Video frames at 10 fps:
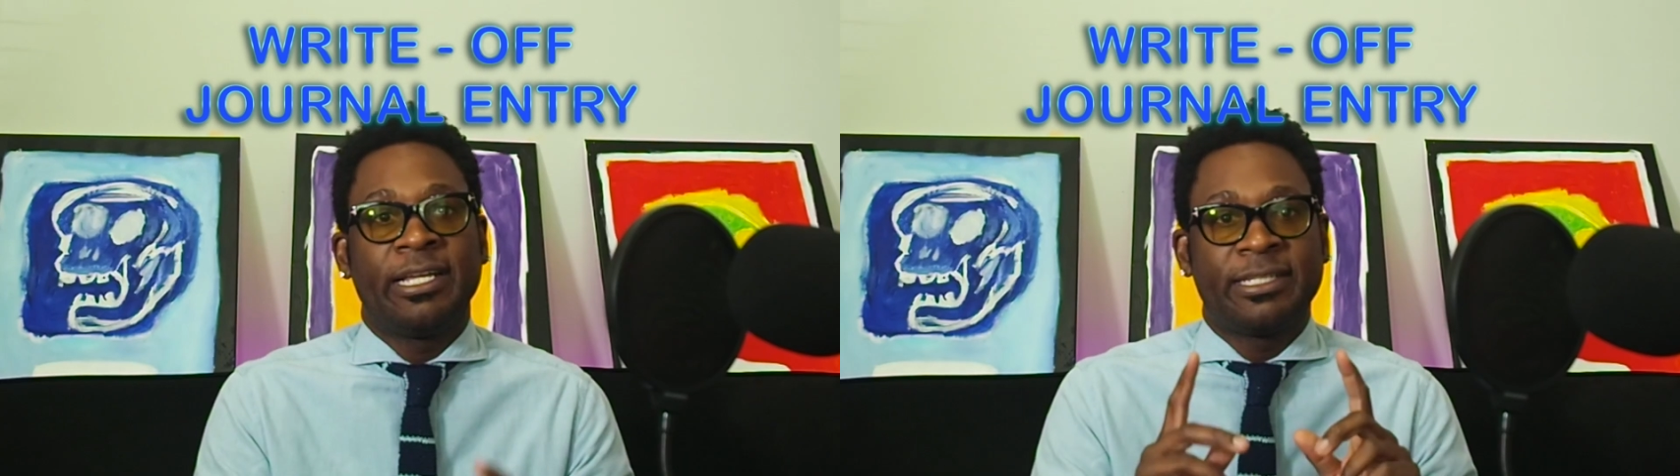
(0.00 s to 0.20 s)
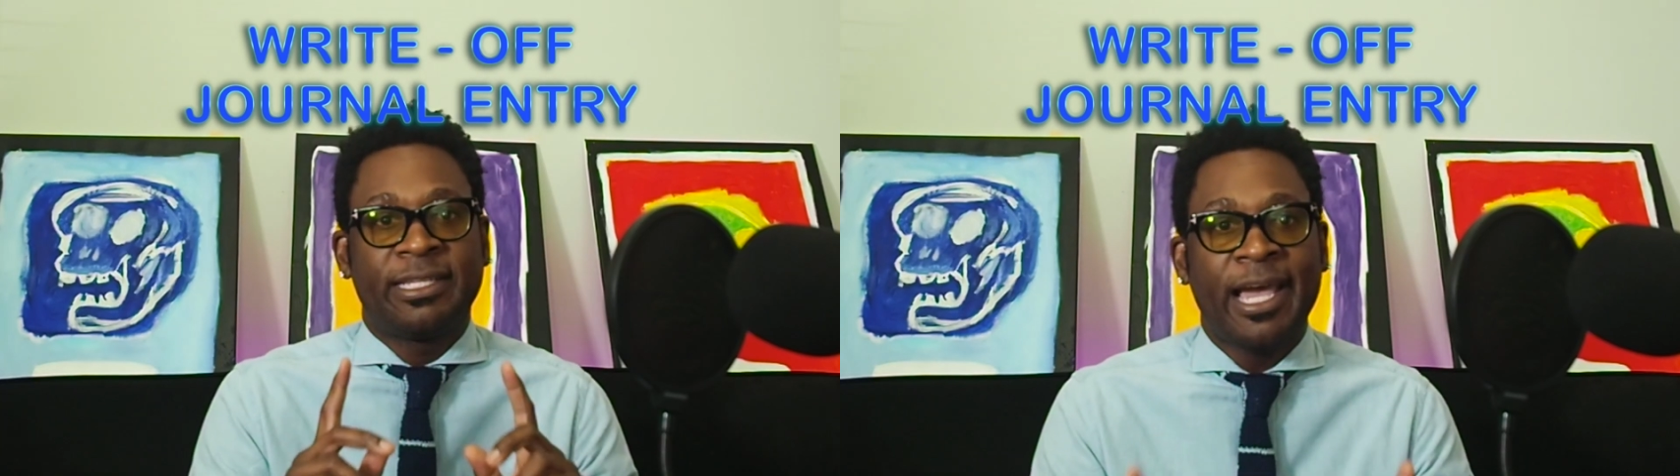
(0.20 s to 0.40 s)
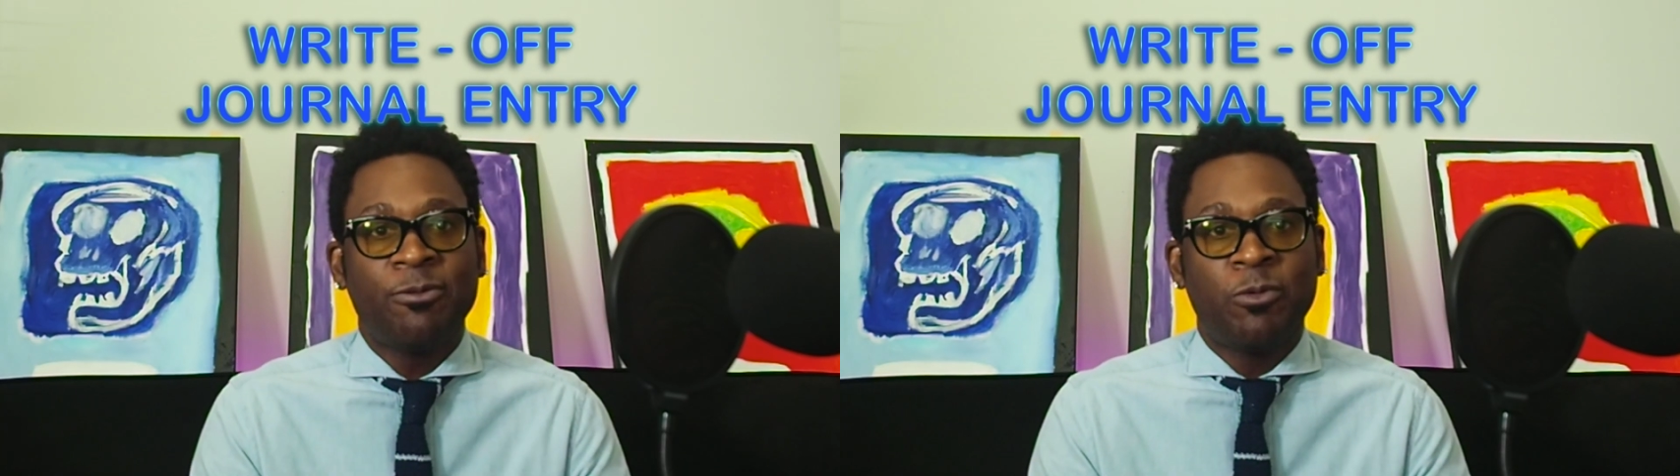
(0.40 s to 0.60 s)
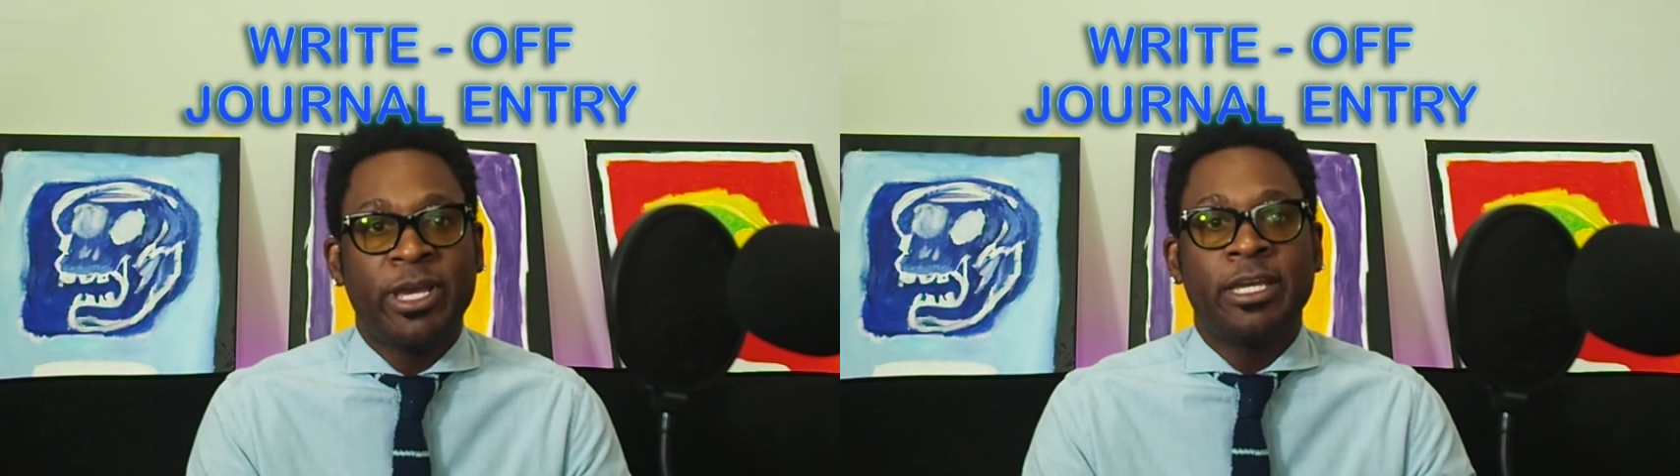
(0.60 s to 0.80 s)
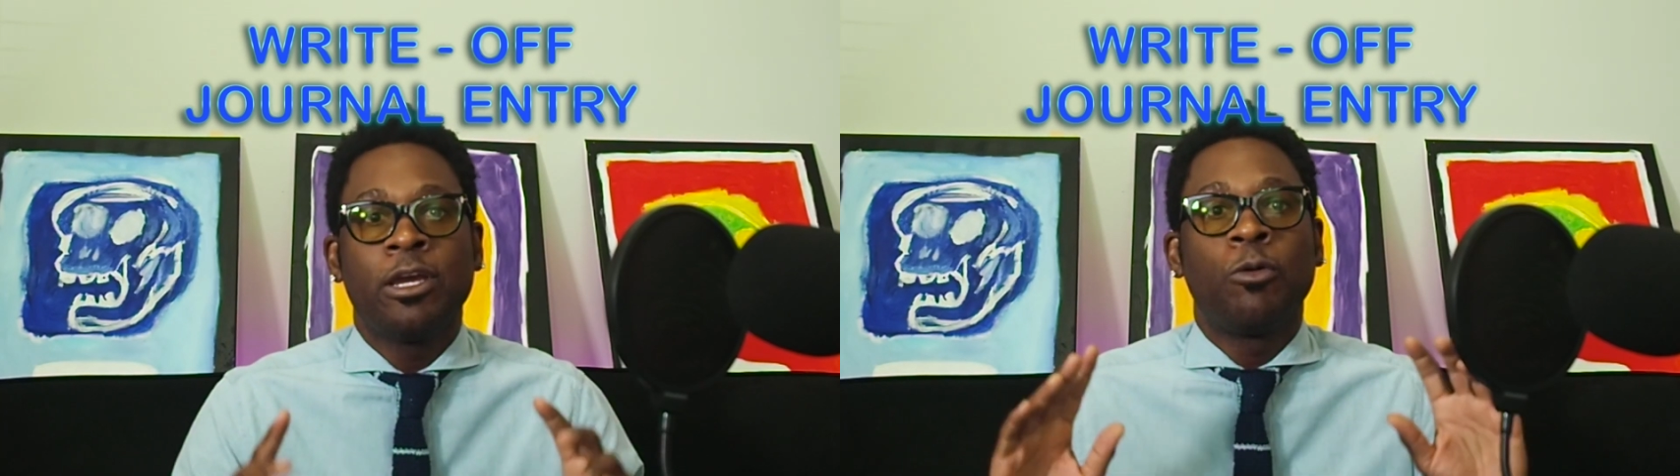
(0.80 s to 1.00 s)
That
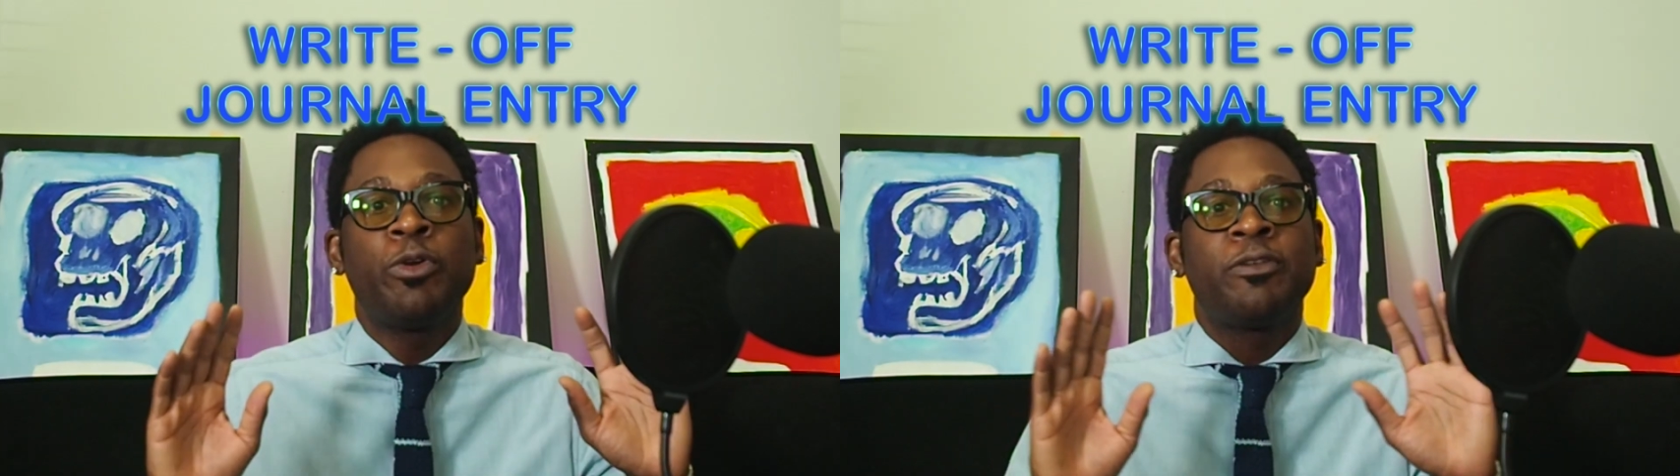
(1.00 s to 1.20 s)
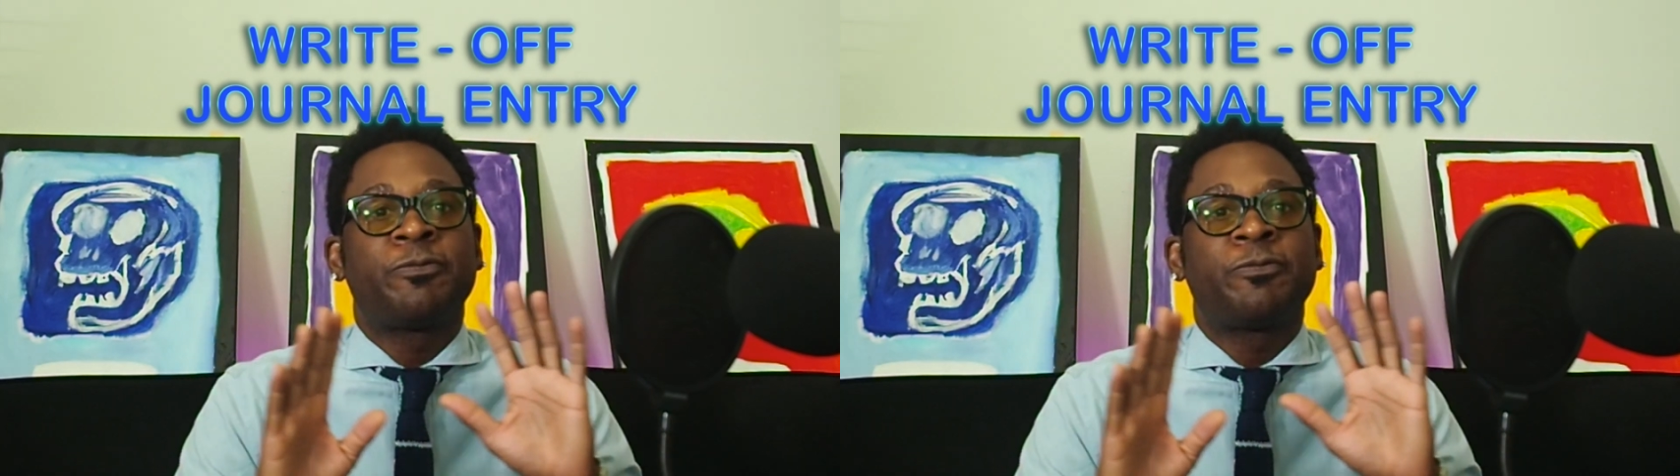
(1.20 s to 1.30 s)
way, we've